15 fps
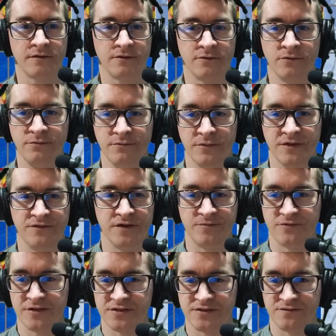Oh, if I
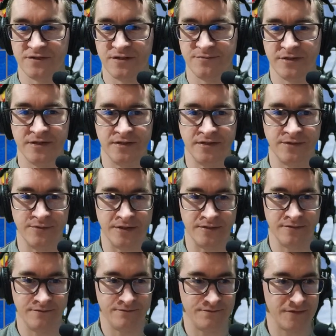press the right button anyway.
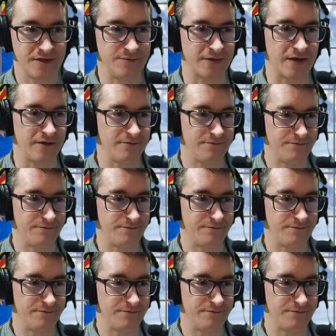Here we go.